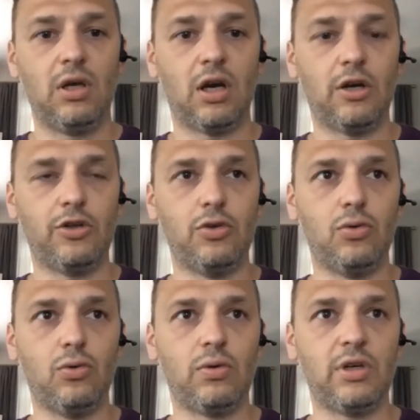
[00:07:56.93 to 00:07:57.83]
Are
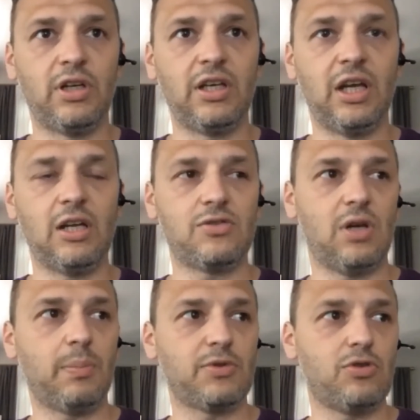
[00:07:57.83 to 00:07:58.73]
you going to get an
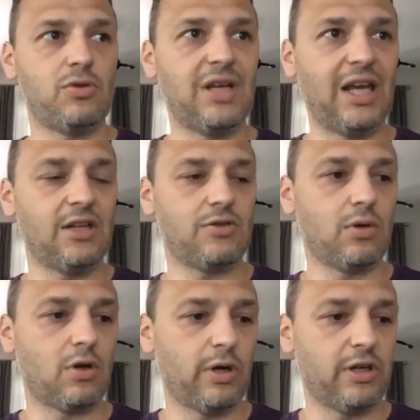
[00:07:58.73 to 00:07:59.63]
opportunity to answer
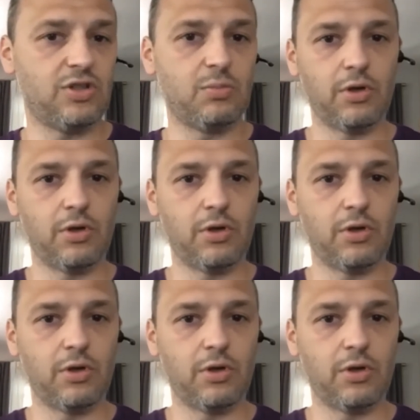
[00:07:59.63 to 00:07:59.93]
a question, but